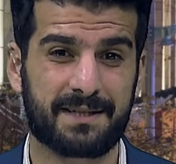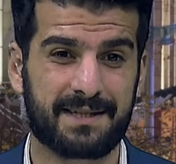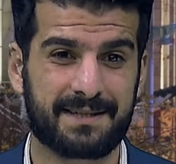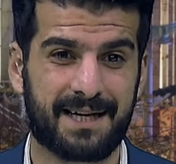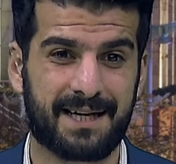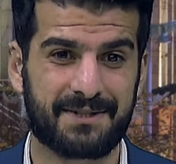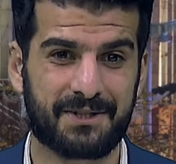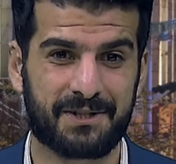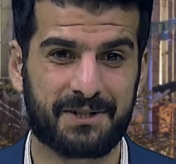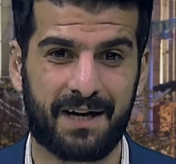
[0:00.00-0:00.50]

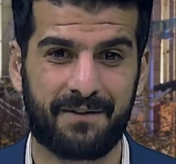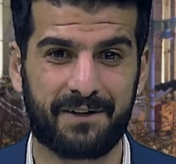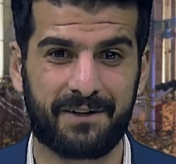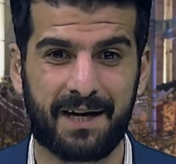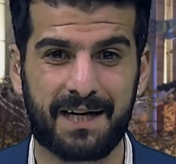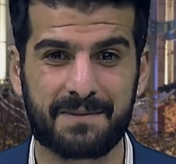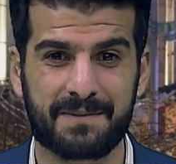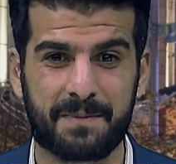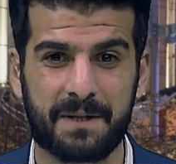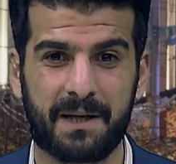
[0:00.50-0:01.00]
Sajid David
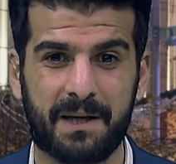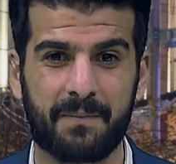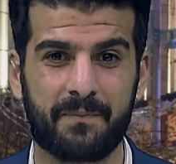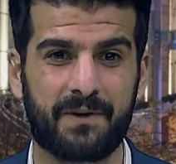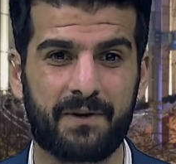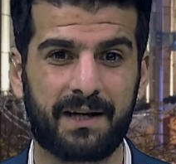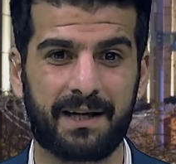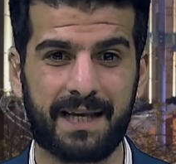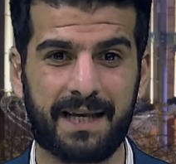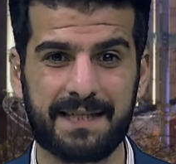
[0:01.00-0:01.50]
has become
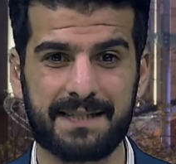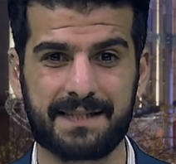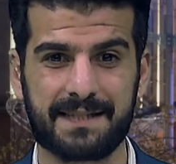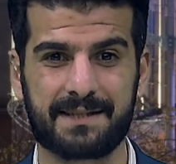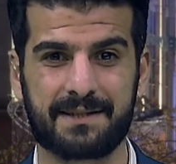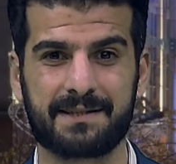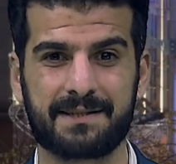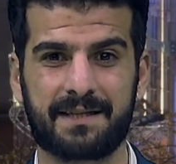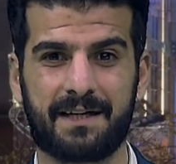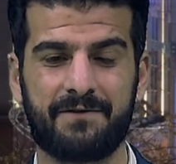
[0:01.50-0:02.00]
the latest
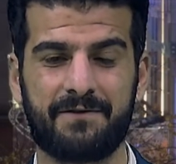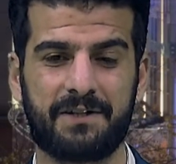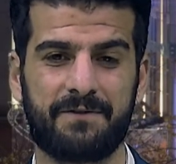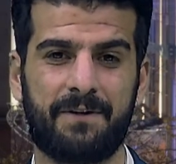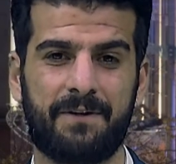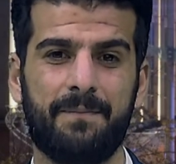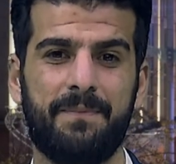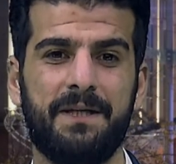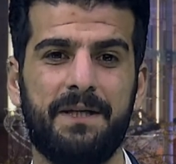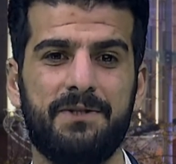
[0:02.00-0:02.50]
Conservative
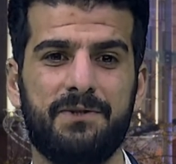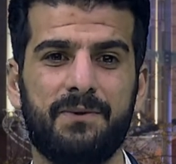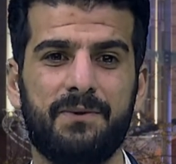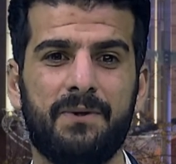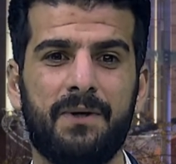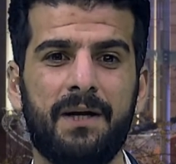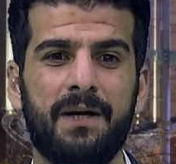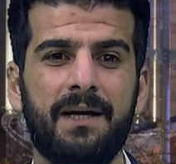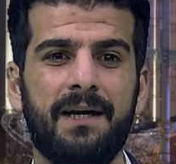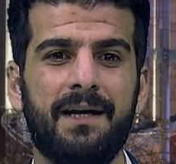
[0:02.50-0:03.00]
MP
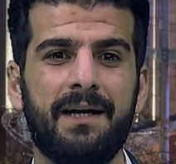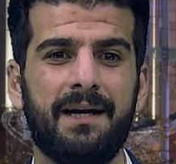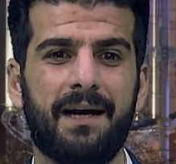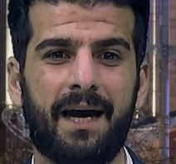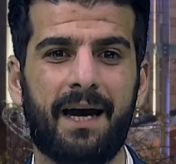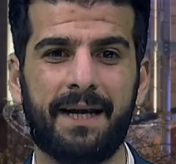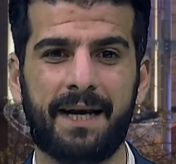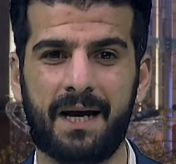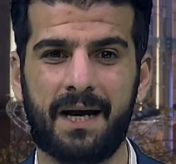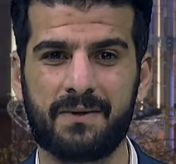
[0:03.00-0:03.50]
to
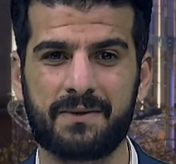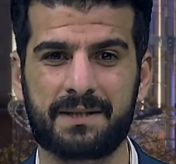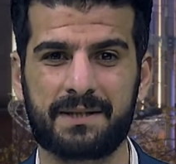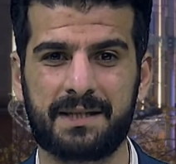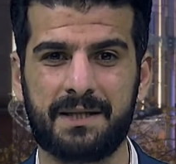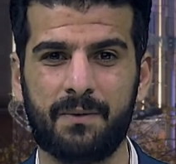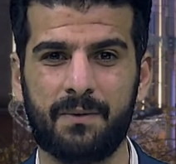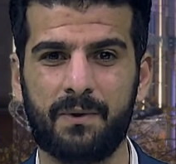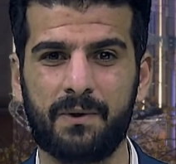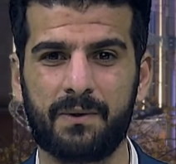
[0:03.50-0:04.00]
announce
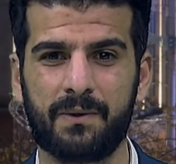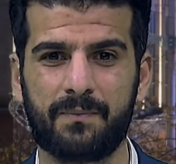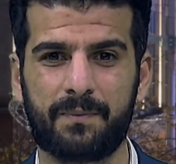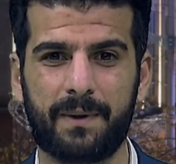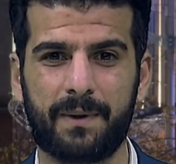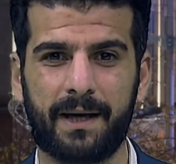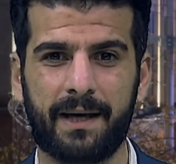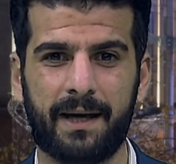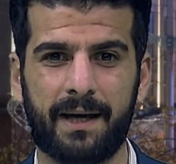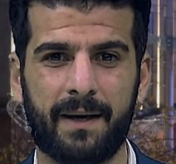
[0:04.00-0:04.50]
he will
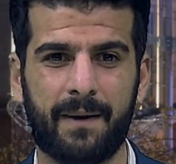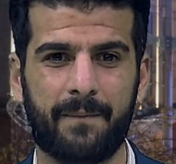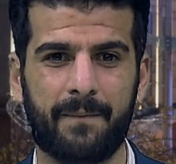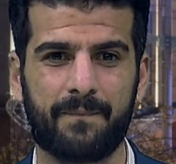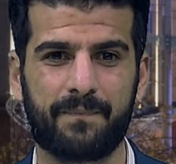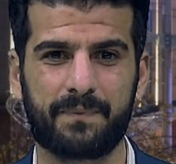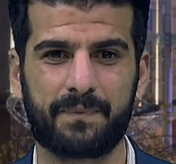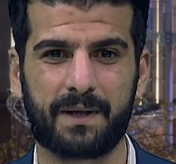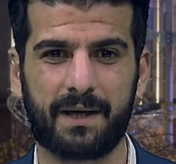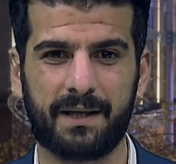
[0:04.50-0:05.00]

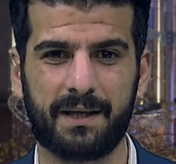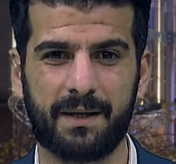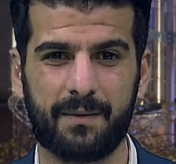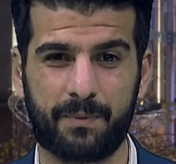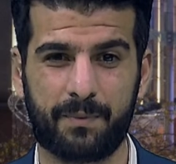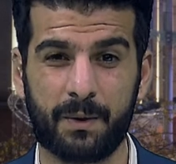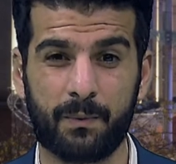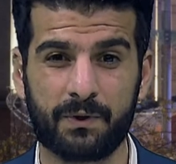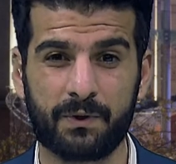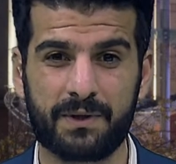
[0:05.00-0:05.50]

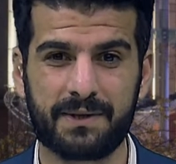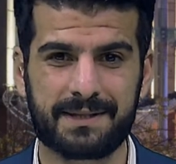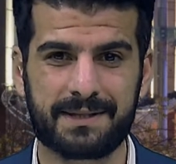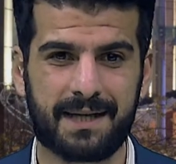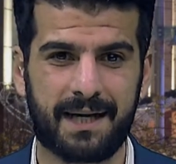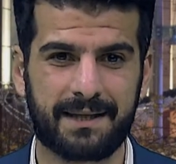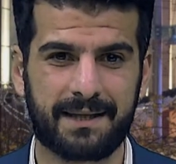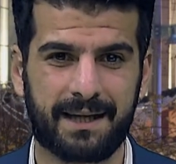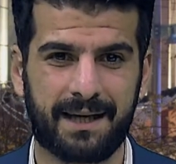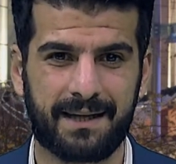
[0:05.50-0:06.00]
not
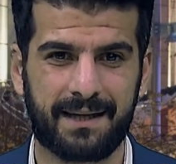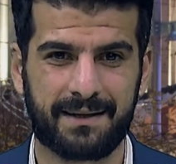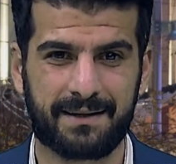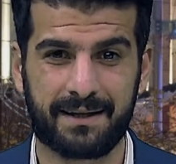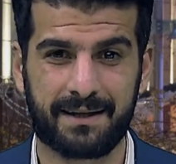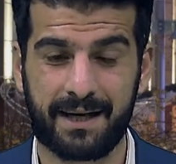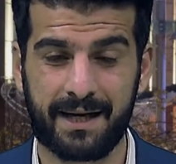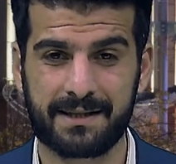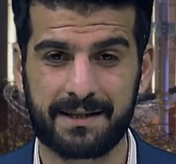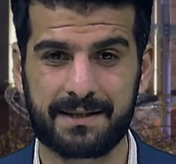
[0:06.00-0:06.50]
stand again at the
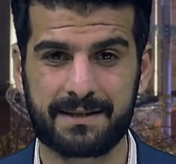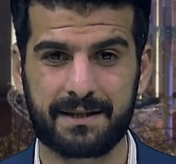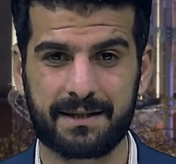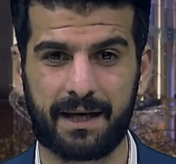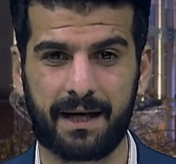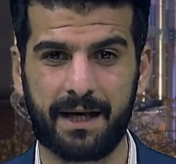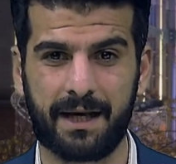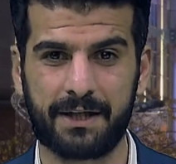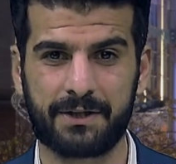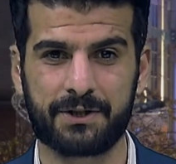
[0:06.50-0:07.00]
next
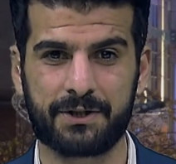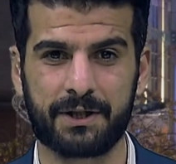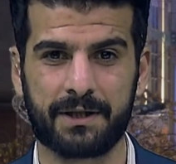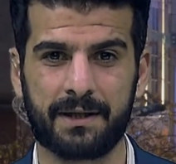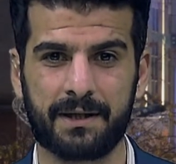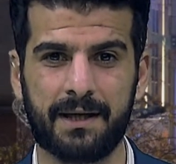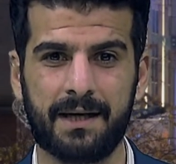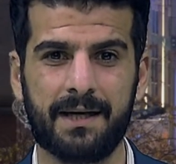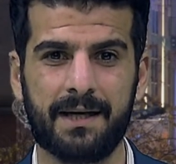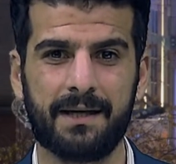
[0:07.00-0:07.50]
election.